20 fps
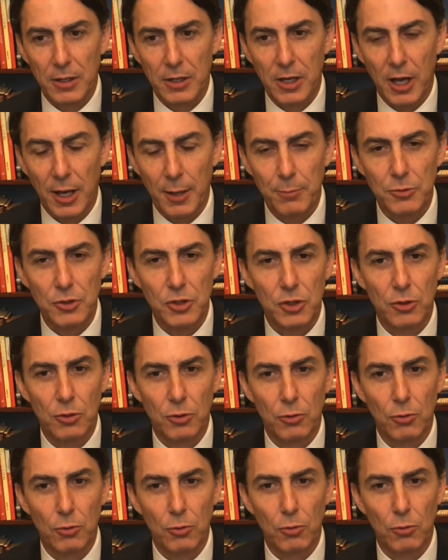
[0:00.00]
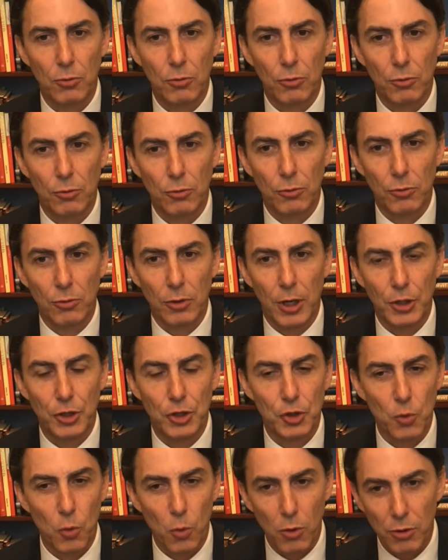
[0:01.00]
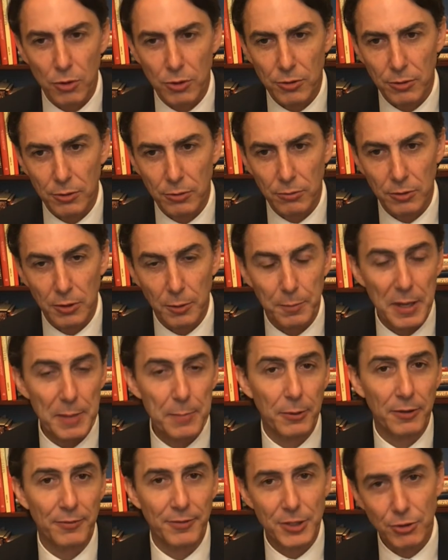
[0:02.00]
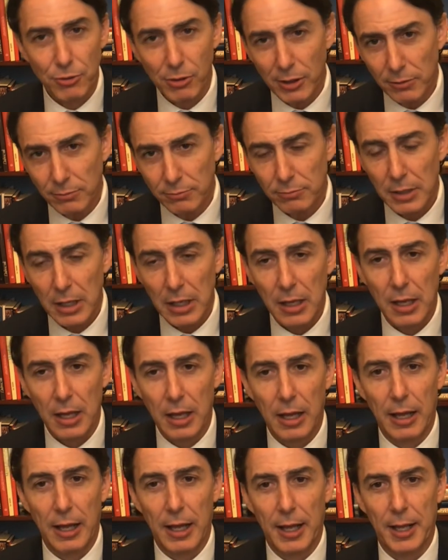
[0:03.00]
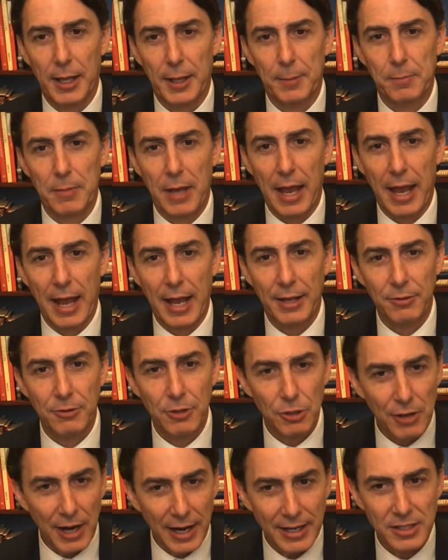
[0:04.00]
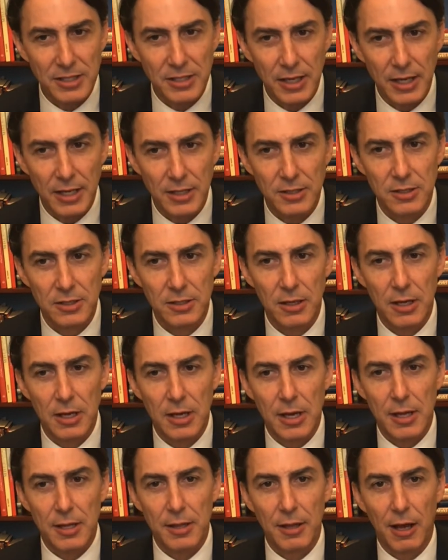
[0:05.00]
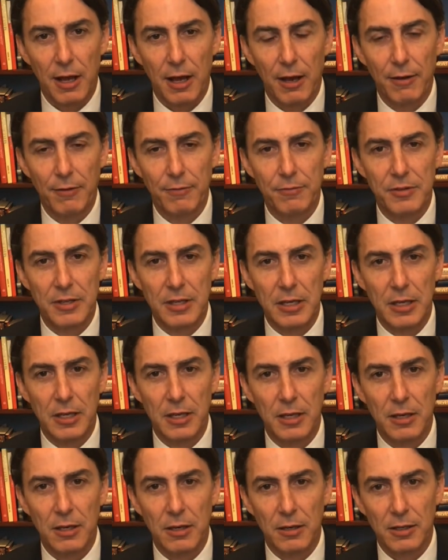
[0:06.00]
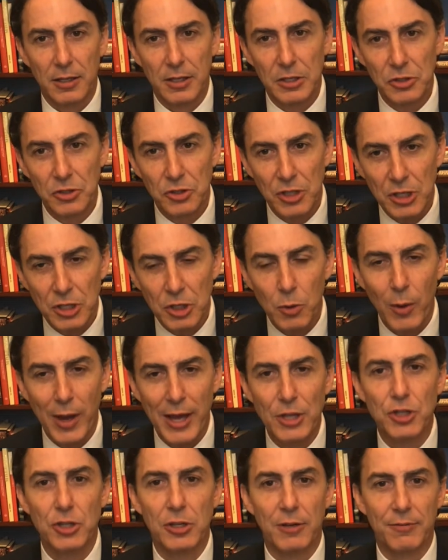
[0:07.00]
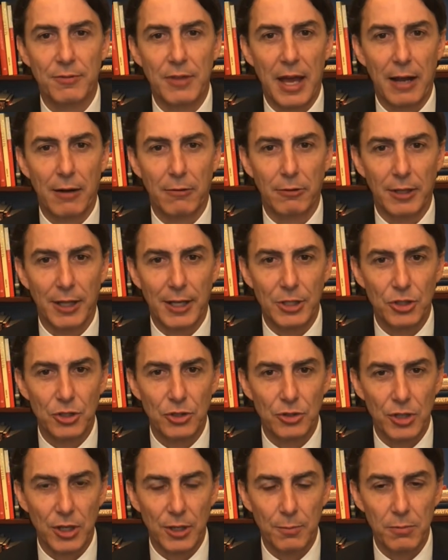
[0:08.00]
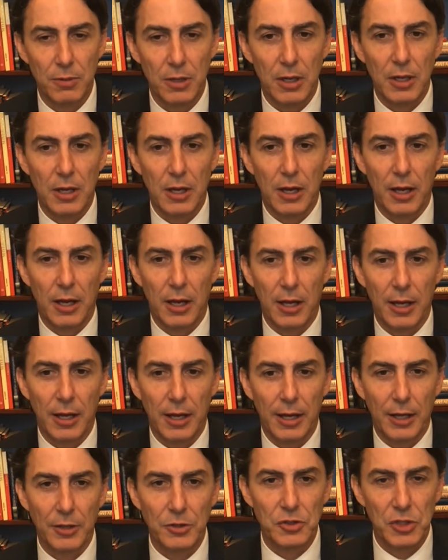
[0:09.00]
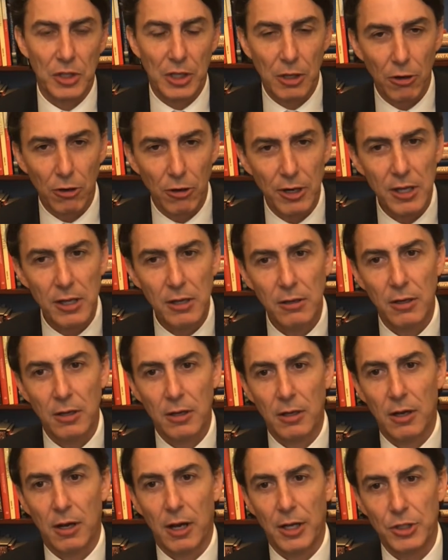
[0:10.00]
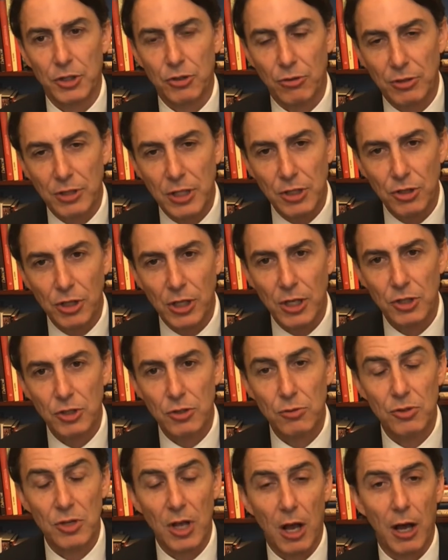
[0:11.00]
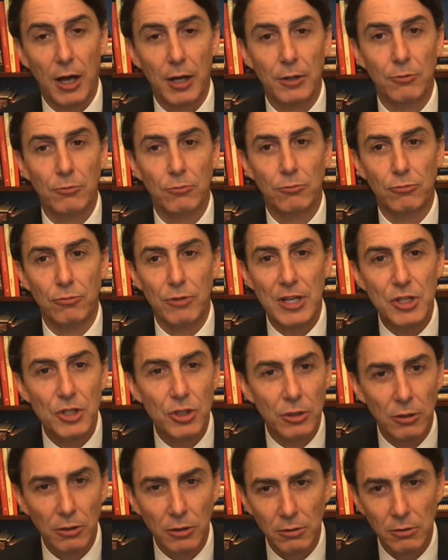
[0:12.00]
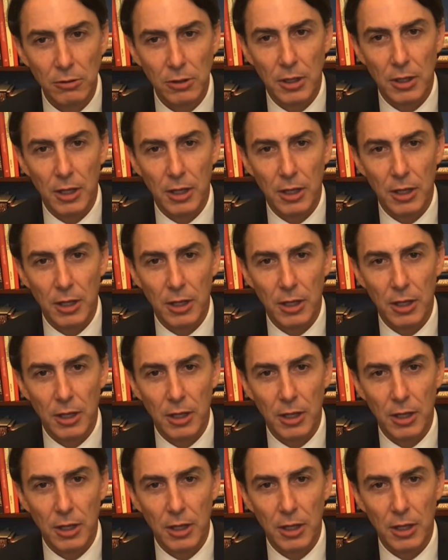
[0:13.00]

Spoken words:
comes to assure the people of Israel and the United States of the continuation of that relationship on security, on strategic issues, on regional